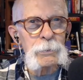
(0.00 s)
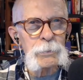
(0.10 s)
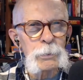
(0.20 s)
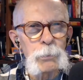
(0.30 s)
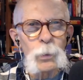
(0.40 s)

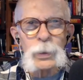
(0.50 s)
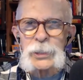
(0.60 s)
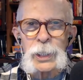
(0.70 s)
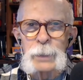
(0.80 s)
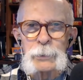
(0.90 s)
The more
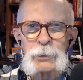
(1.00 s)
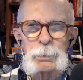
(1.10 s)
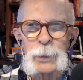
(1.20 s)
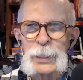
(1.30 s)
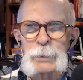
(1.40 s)
time goes
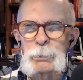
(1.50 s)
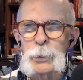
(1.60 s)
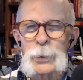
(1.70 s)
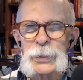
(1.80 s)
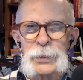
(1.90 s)
by, the
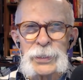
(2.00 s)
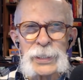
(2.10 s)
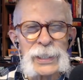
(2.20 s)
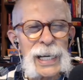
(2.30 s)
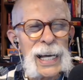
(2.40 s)
more you
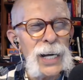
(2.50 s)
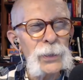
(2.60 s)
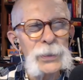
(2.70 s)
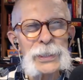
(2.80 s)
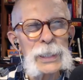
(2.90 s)
think, how
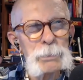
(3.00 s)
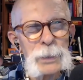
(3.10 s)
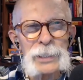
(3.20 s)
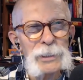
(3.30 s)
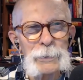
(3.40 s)
could they
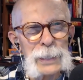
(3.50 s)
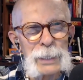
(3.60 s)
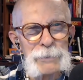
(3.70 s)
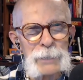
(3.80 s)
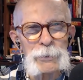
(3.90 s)
possibly
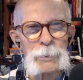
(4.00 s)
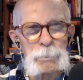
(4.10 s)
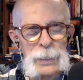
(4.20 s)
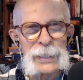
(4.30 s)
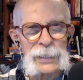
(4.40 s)
have ever
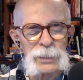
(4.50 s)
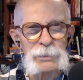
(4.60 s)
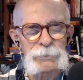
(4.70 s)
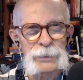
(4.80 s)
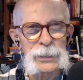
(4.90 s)
made this
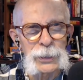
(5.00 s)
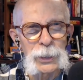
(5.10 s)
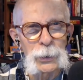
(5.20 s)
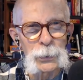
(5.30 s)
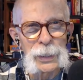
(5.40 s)

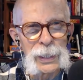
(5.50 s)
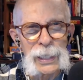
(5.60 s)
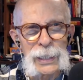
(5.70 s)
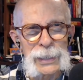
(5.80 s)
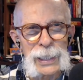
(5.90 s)
video,
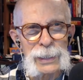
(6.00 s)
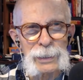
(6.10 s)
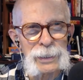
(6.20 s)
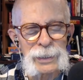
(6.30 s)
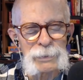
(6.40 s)
and that
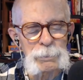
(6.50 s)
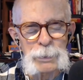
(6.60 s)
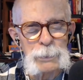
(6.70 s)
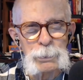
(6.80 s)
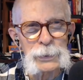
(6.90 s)

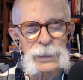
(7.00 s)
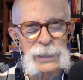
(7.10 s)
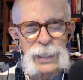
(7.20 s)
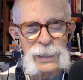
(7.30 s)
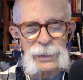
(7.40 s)
people did
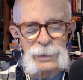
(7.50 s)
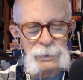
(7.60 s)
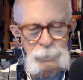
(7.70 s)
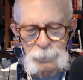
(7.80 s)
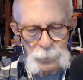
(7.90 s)
not
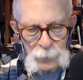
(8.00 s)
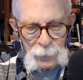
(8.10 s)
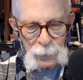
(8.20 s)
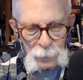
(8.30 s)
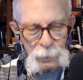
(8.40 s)

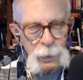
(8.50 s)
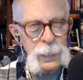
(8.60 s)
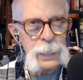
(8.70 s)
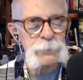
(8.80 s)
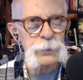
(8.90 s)

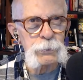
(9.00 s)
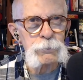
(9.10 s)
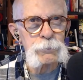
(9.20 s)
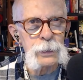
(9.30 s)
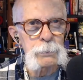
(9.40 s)
laugh and
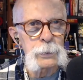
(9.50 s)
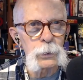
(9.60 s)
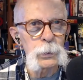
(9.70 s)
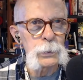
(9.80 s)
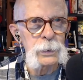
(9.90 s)
scream and
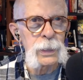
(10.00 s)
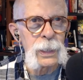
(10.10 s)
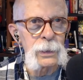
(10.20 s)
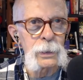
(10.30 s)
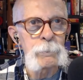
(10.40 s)
hoot and
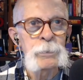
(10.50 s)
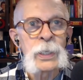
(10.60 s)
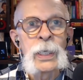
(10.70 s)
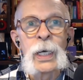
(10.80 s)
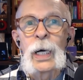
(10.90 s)
holler.
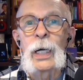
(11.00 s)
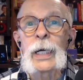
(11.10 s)
Uh,